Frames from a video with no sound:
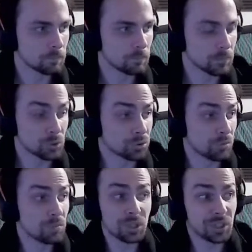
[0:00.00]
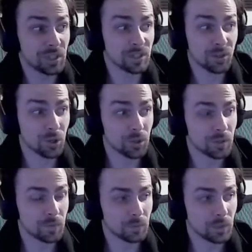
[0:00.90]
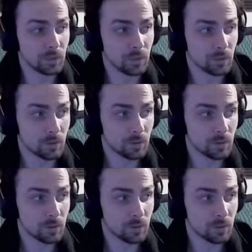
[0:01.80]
Social media is noise for me.